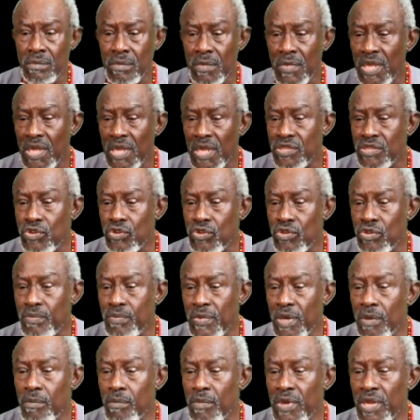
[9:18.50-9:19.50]
excuse me
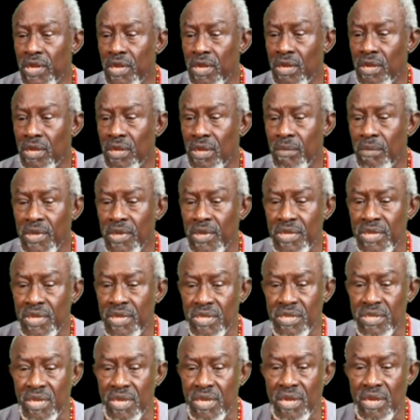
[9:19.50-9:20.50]
a minute, let me
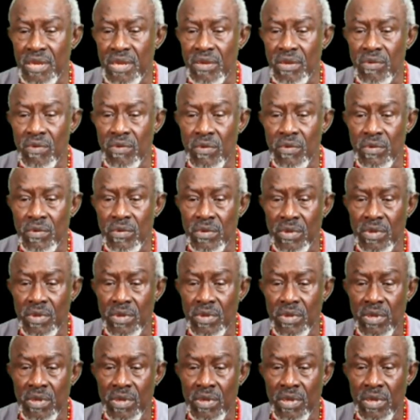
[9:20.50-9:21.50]
just get it on
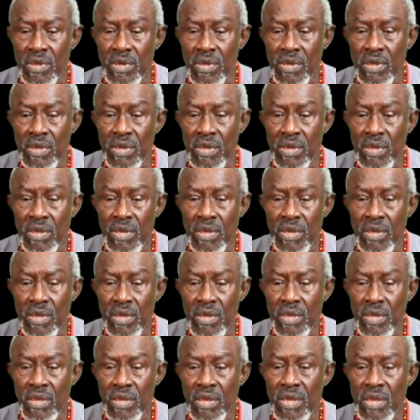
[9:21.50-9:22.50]

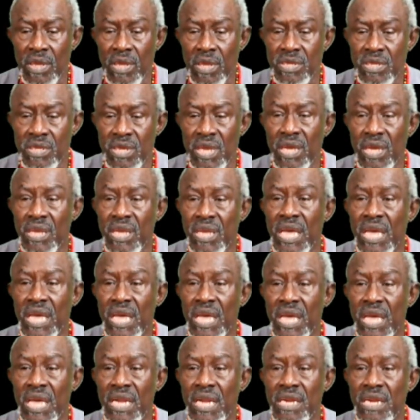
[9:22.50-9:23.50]
and see if I can
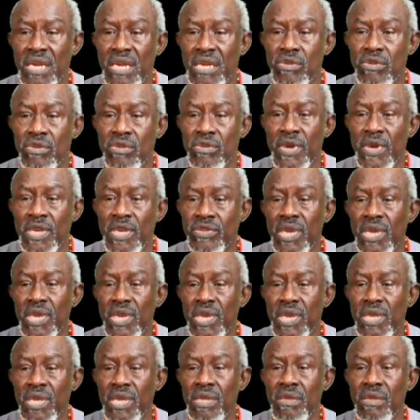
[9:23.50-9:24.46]
add it to my screen.